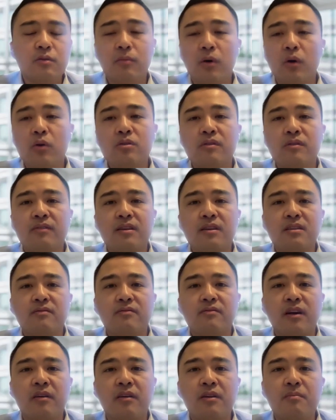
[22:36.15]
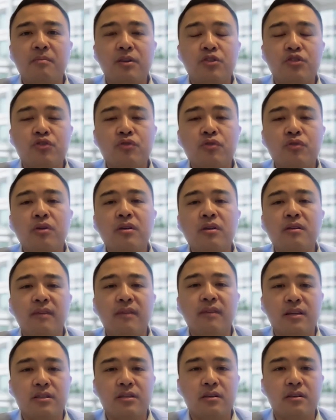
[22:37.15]
So most of these very mature
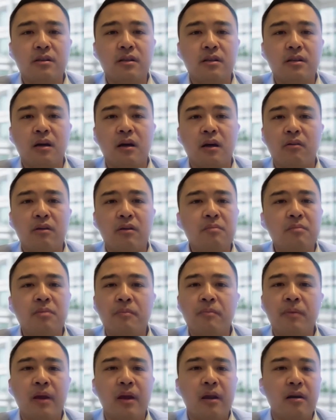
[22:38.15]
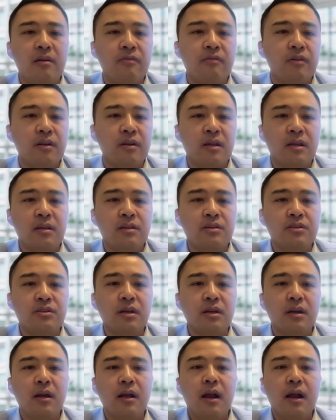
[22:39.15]
investors, they are already prepared for
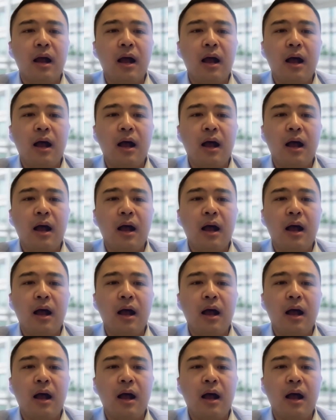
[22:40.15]
these.